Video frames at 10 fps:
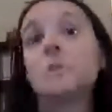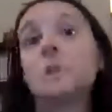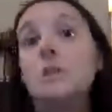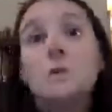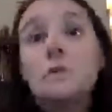
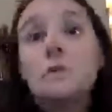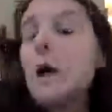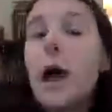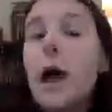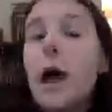It's weird.
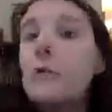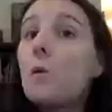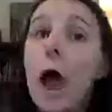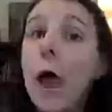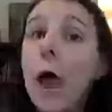I know.
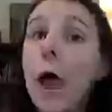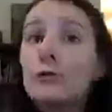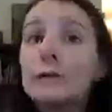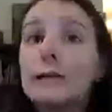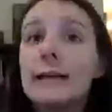I don't
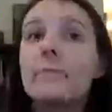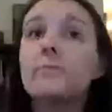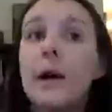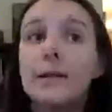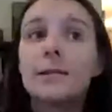understand it,
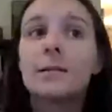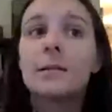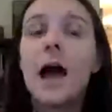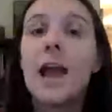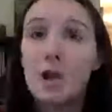but
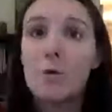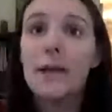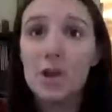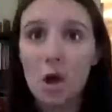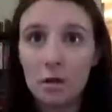I know
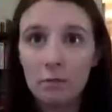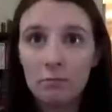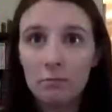my dog.